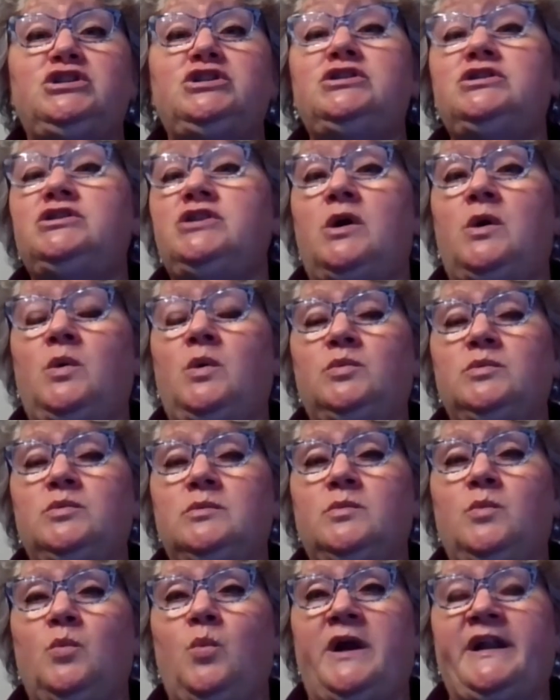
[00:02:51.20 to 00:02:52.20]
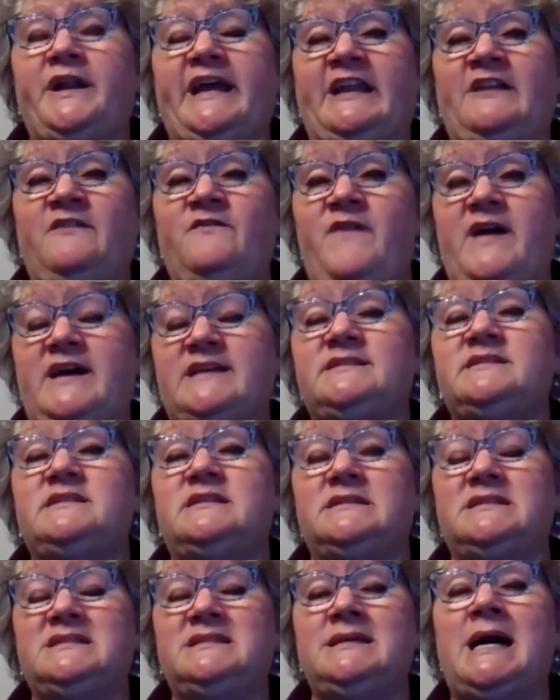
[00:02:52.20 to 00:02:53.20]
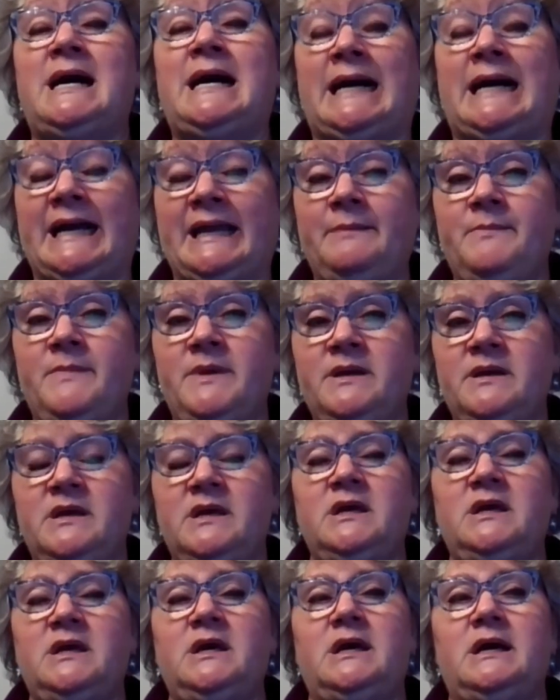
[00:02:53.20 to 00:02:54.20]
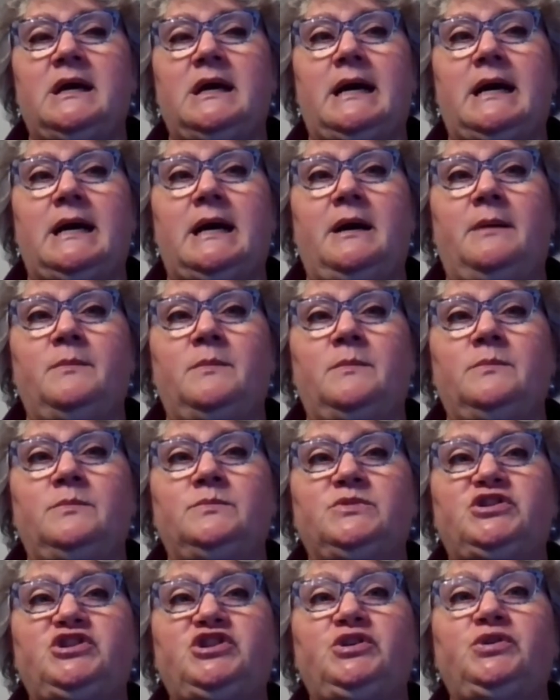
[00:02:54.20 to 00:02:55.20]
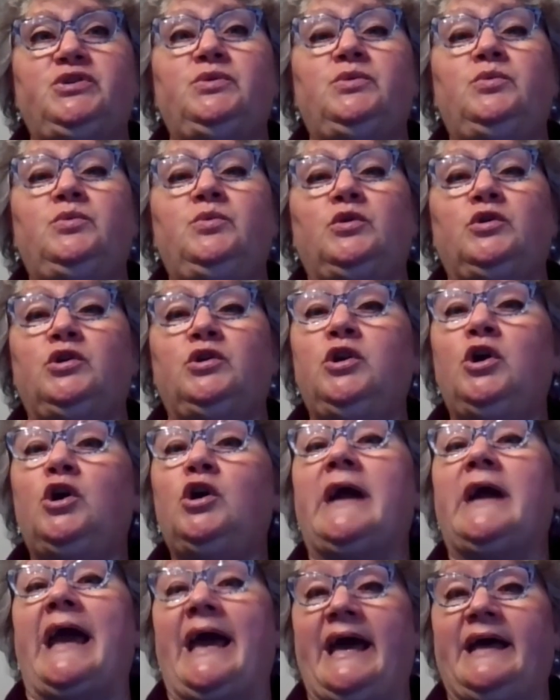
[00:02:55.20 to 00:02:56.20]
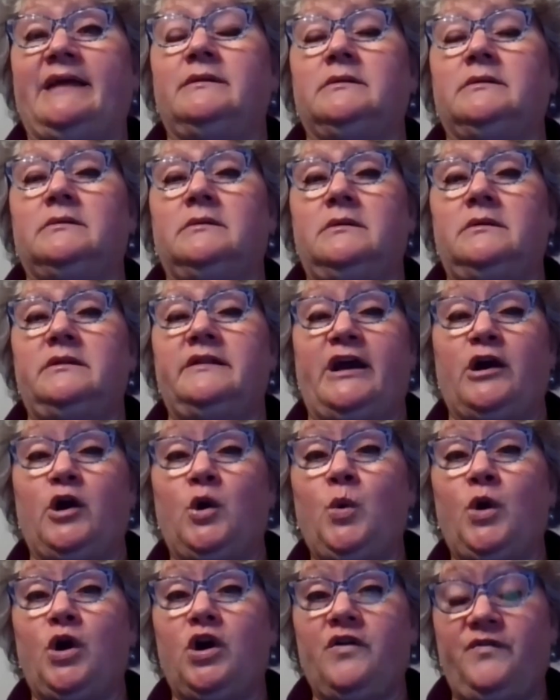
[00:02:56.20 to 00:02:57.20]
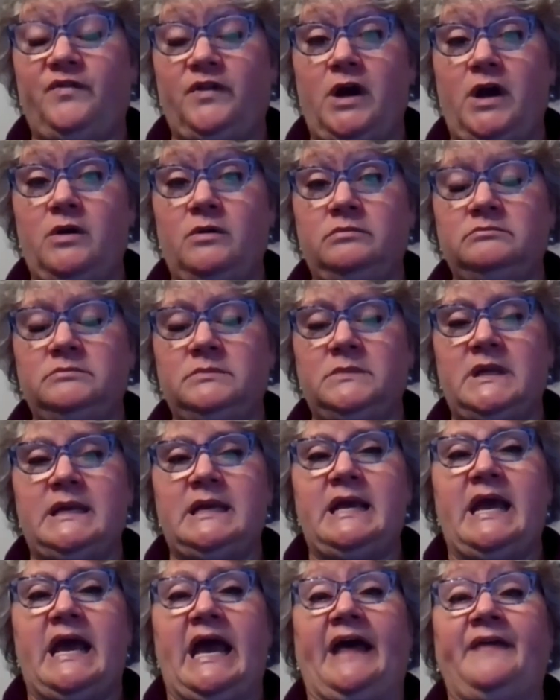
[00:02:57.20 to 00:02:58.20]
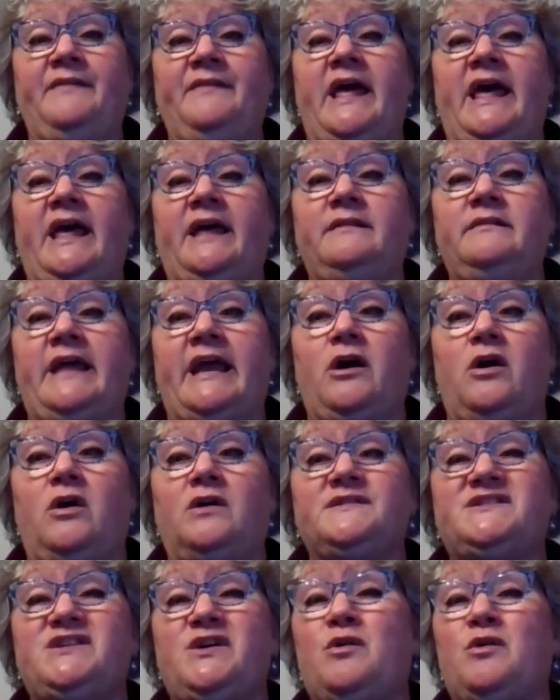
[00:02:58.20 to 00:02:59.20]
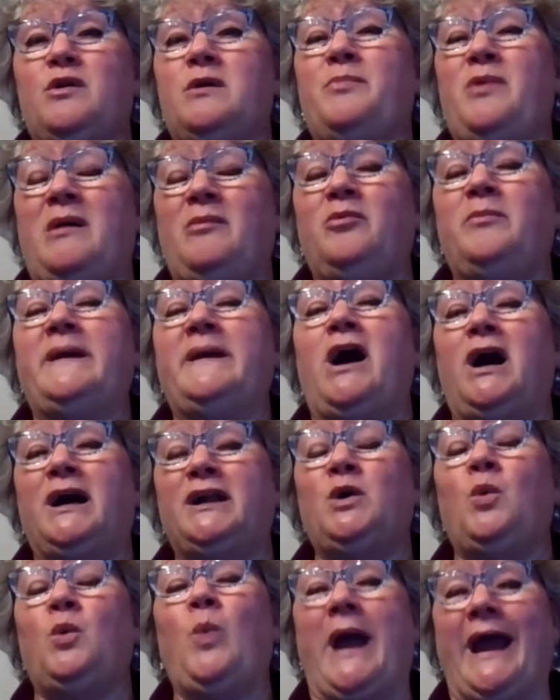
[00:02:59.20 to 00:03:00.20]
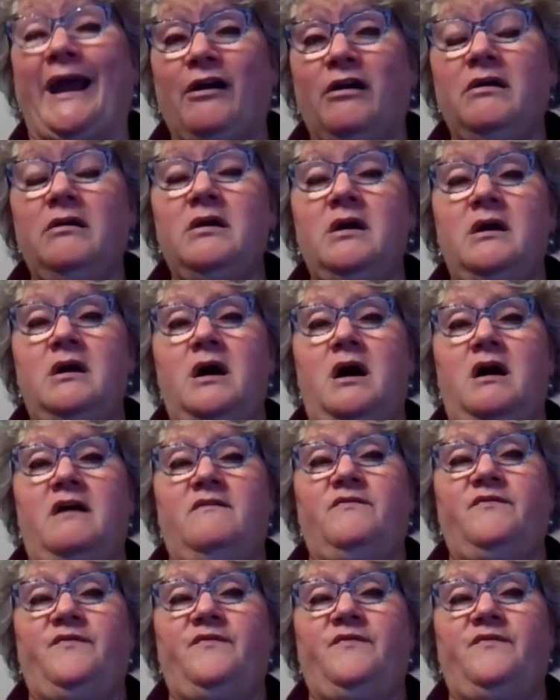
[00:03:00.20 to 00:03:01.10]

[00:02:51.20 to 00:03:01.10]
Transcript: don't want to invest the time um, to look at their workflow. And then they also are probably unaware of